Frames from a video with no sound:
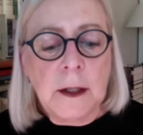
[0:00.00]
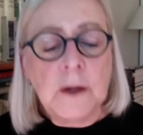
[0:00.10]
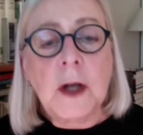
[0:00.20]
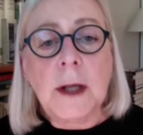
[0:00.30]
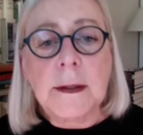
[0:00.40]

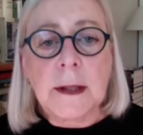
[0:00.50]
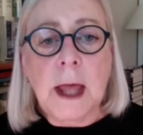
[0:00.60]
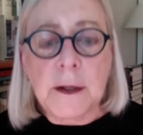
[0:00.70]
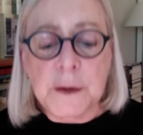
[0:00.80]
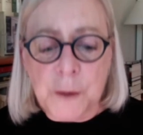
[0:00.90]
just
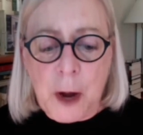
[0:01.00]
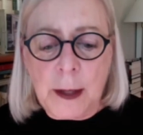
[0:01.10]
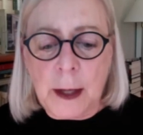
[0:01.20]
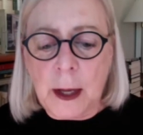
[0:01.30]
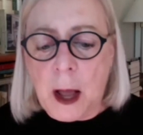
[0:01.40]
last
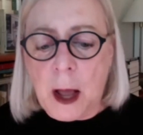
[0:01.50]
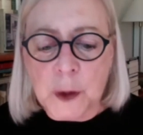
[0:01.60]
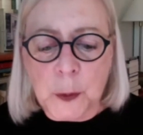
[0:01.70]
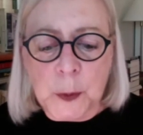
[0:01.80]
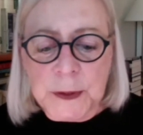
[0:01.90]
Friday,
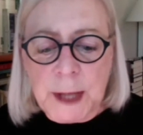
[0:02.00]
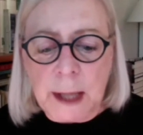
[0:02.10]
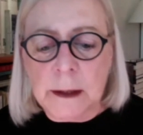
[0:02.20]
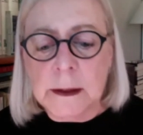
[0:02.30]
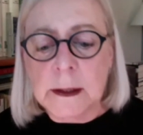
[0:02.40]
October
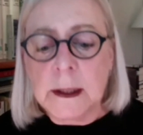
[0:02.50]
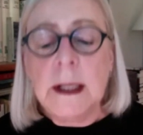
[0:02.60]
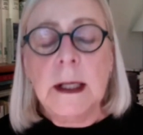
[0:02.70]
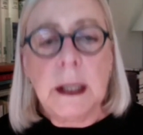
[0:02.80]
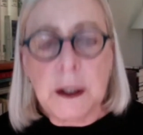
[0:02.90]
2nd,
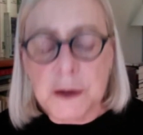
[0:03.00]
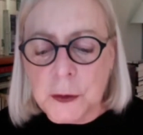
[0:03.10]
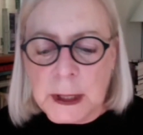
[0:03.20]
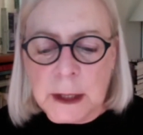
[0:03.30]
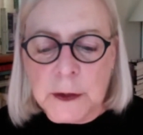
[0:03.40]
issued
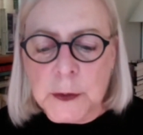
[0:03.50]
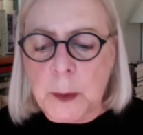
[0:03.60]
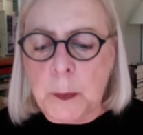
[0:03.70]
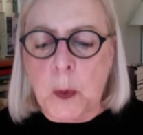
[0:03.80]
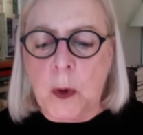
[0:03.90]
its
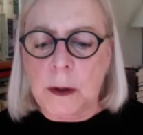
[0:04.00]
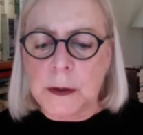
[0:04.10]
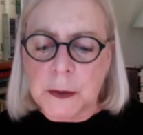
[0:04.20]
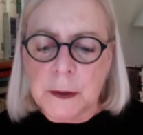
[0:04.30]
report,